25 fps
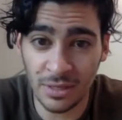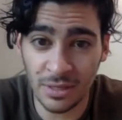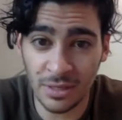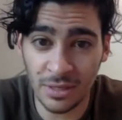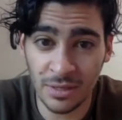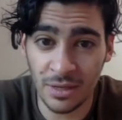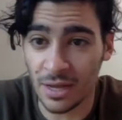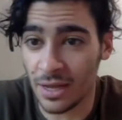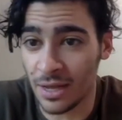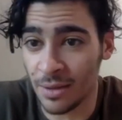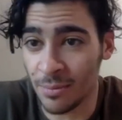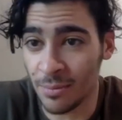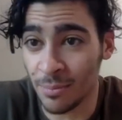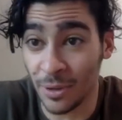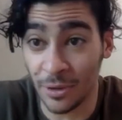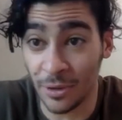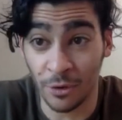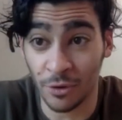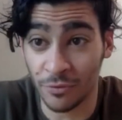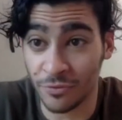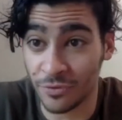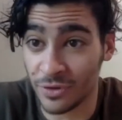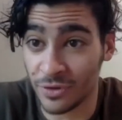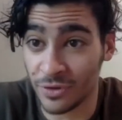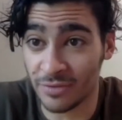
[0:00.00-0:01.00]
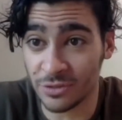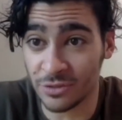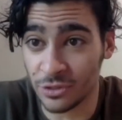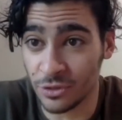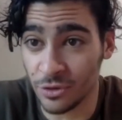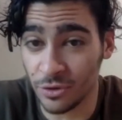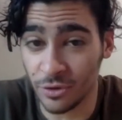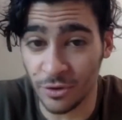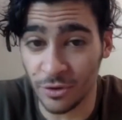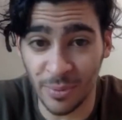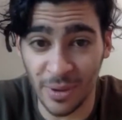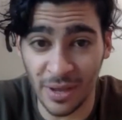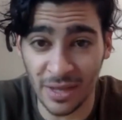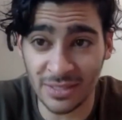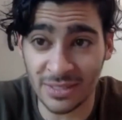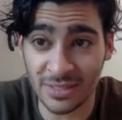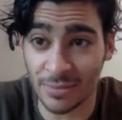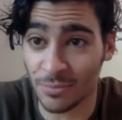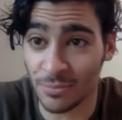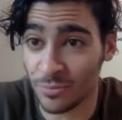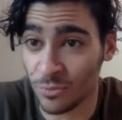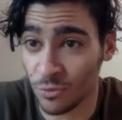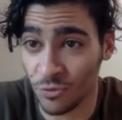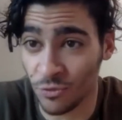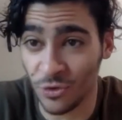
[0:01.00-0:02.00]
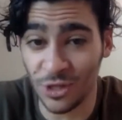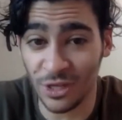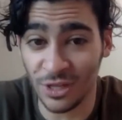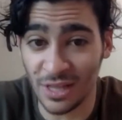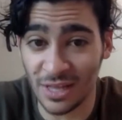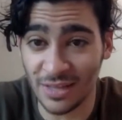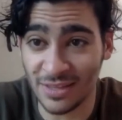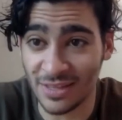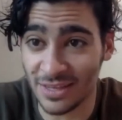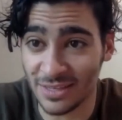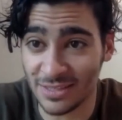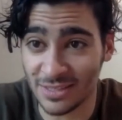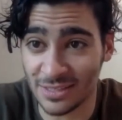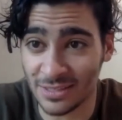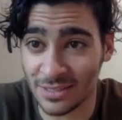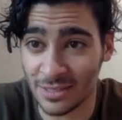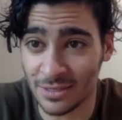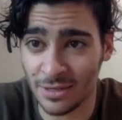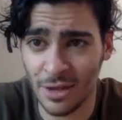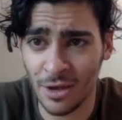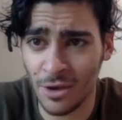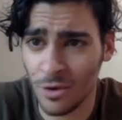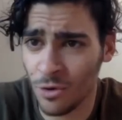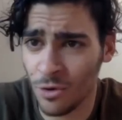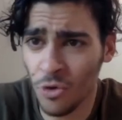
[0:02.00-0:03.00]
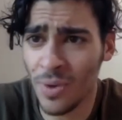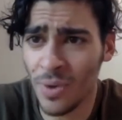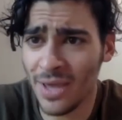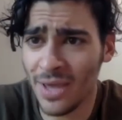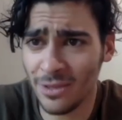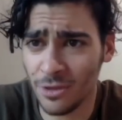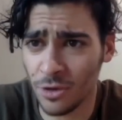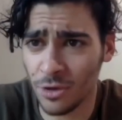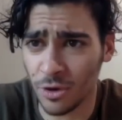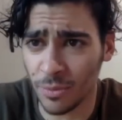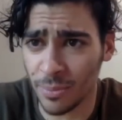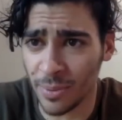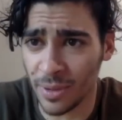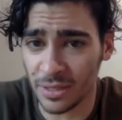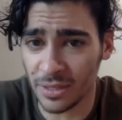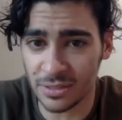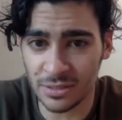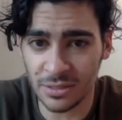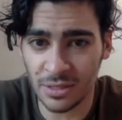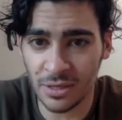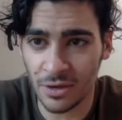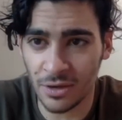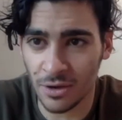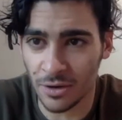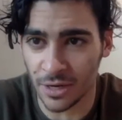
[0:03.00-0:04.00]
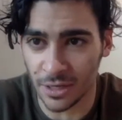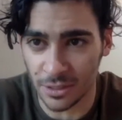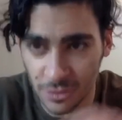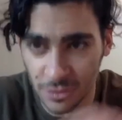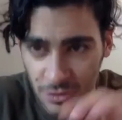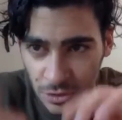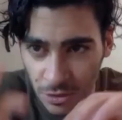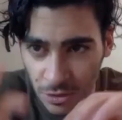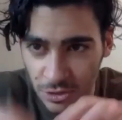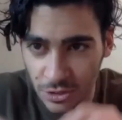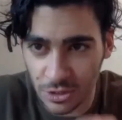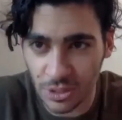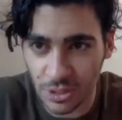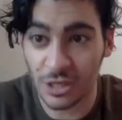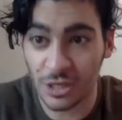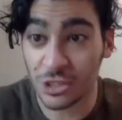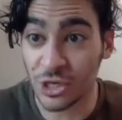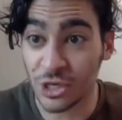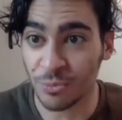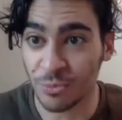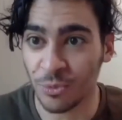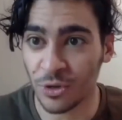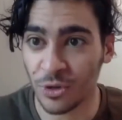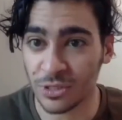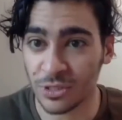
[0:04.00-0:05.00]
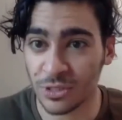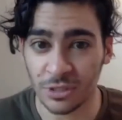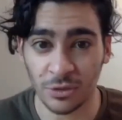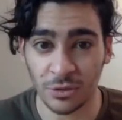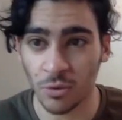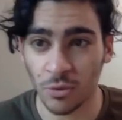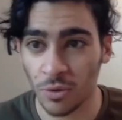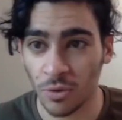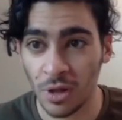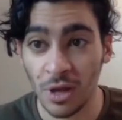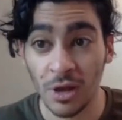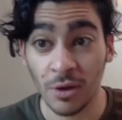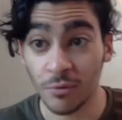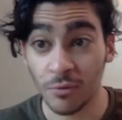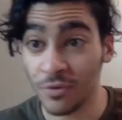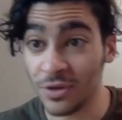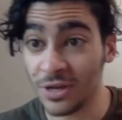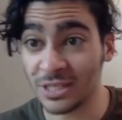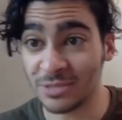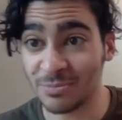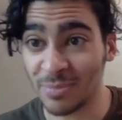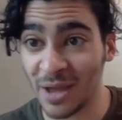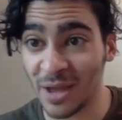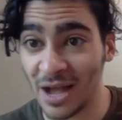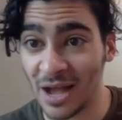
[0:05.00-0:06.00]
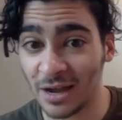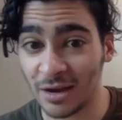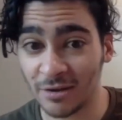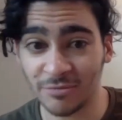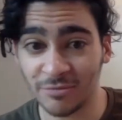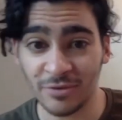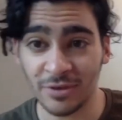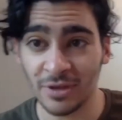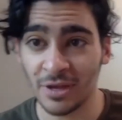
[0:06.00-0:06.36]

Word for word: Uh, my girlfriend loves yoga pants. I'm really glad they existed. Who made yoga pants? Okay, search Chip Wilson. Cool. Read his biography.